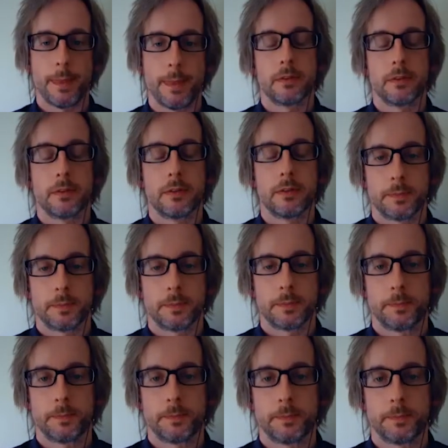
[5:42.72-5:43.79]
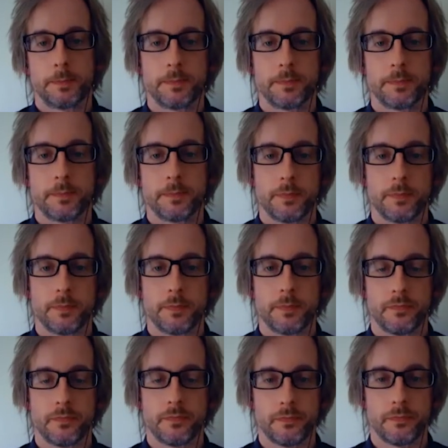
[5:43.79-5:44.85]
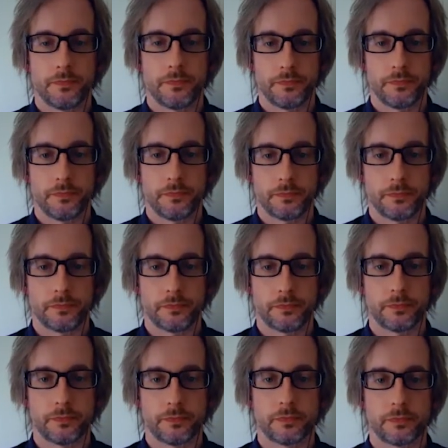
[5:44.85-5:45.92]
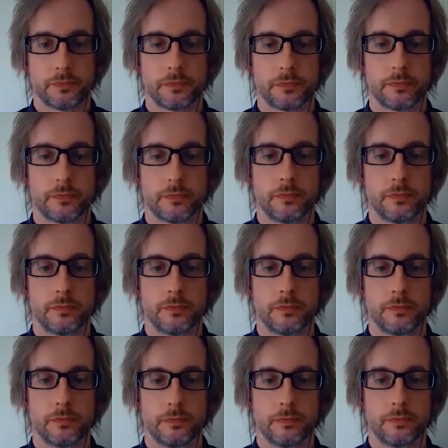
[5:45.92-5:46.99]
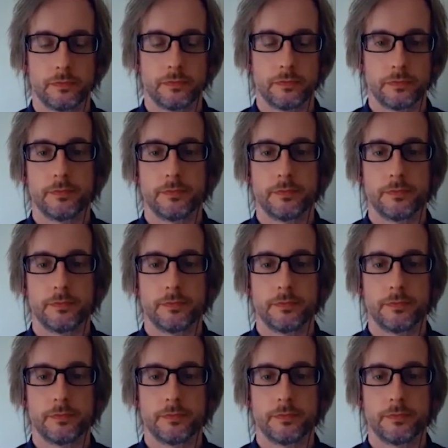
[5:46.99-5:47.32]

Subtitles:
[no speech]